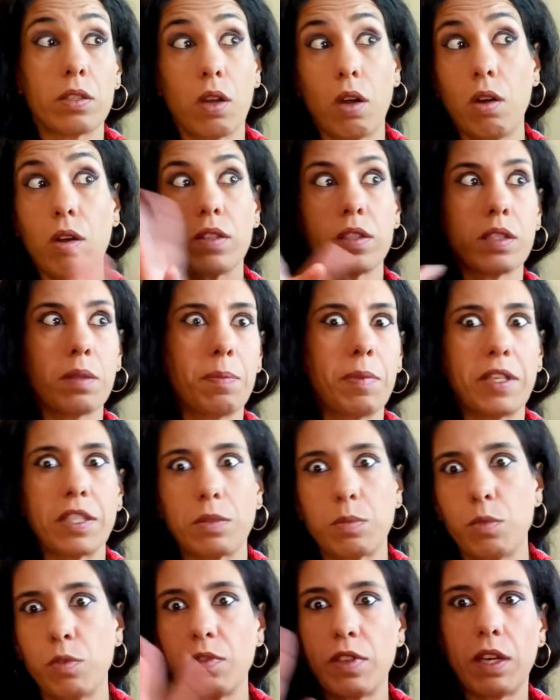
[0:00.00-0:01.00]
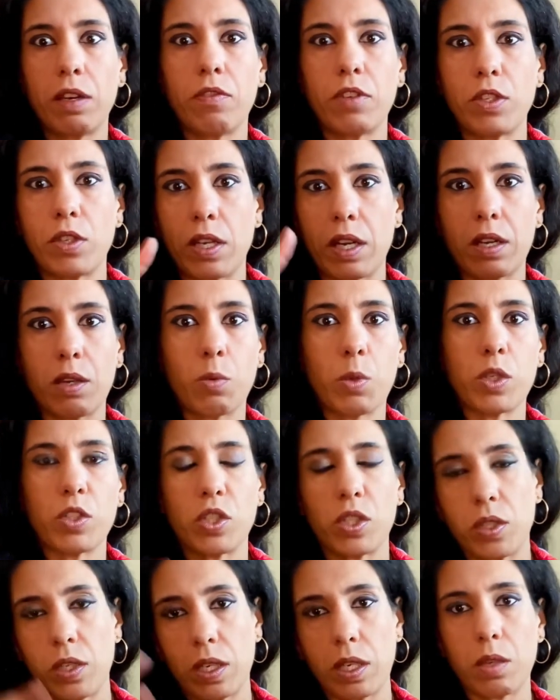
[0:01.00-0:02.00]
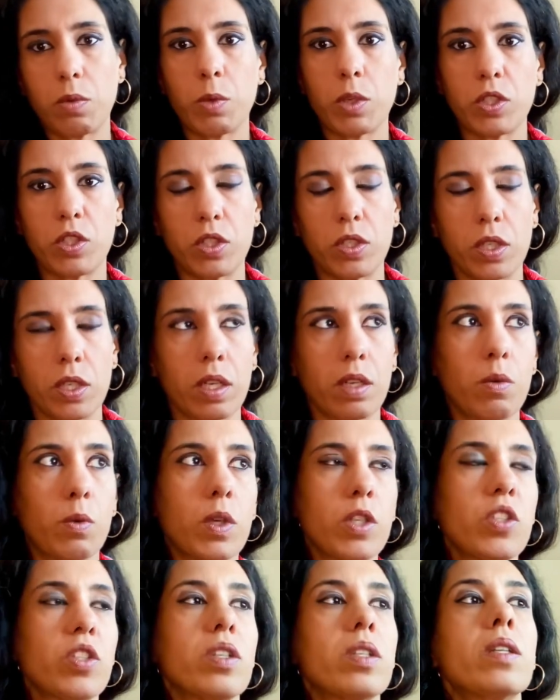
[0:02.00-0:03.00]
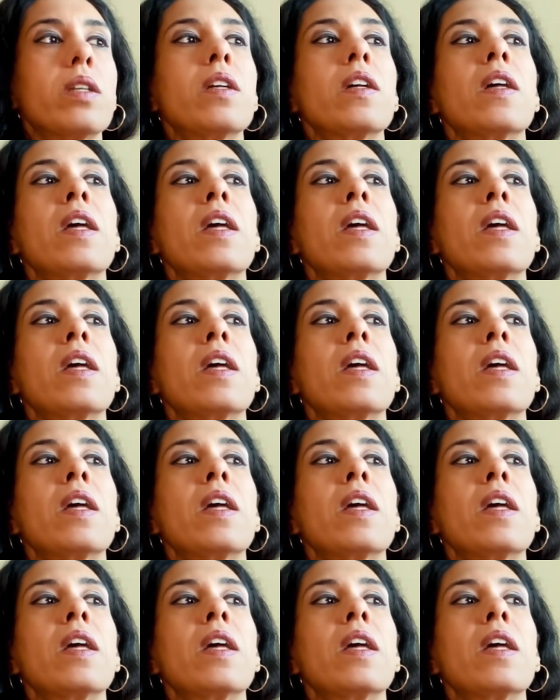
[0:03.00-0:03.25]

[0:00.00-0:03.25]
oh, it's the best movie ever, you gotta watch it, you gotta watch it, you gotta watch it.